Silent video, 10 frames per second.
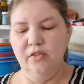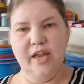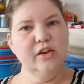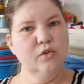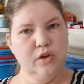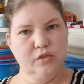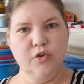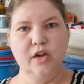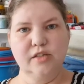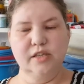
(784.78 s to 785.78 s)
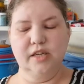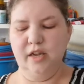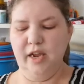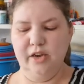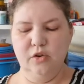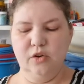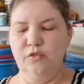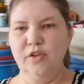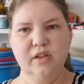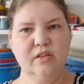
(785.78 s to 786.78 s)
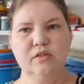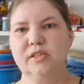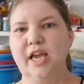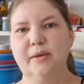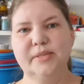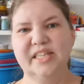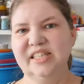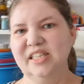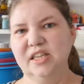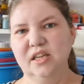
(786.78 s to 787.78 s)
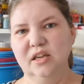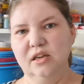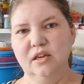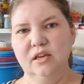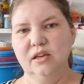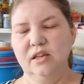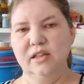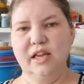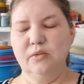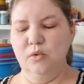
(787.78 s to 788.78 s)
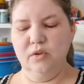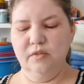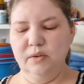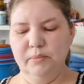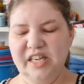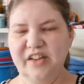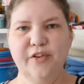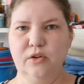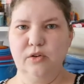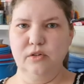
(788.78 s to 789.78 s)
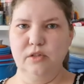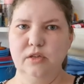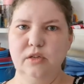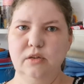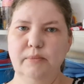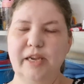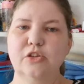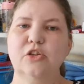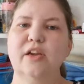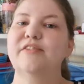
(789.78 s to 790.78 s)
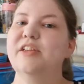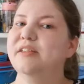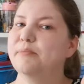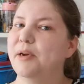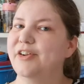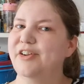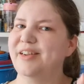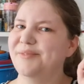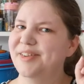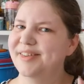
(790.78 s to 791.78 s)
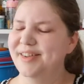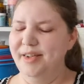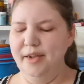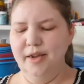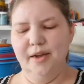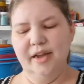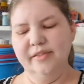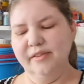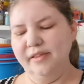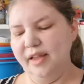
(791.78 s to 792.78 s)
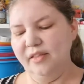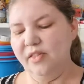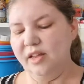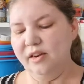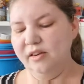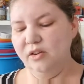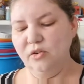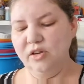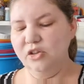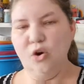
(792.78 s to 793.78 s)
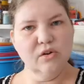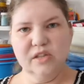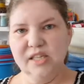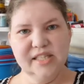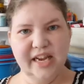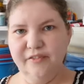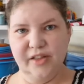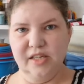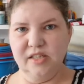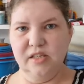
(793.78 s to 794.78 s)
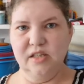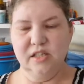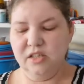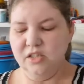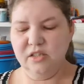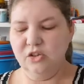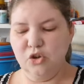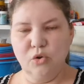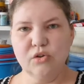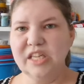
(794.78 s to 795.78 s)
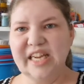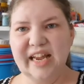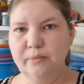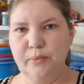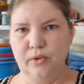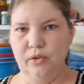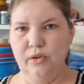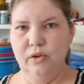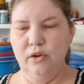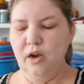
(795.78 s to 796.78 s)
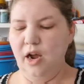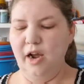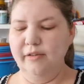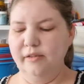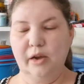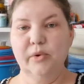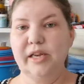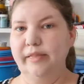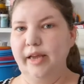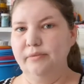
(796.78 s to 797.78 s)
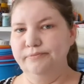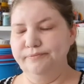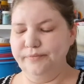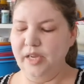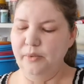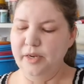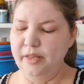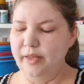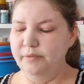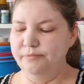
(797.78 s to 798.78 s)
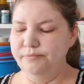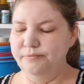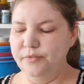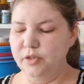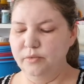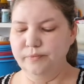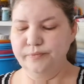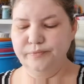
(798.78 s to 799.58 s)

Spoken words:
then you can frost it and you can fill in those gaps easy. That won't even be difficult. Make sure you have decent buttercream. and then you can totally save this. This is totally edible. I would eat that. I would eat that. So